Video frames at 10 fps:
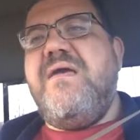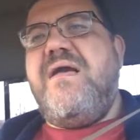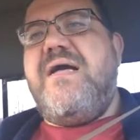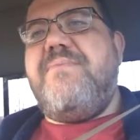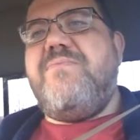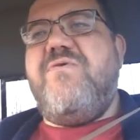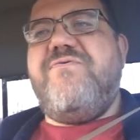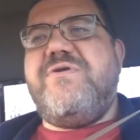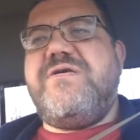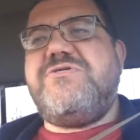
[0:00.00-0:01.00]

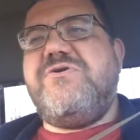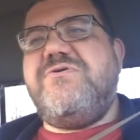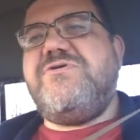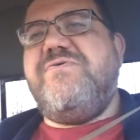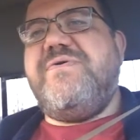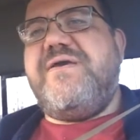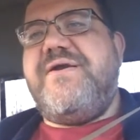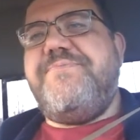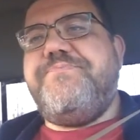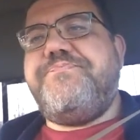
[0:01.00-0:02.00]
over in a church over
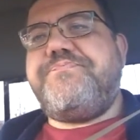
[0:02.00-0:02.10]
there.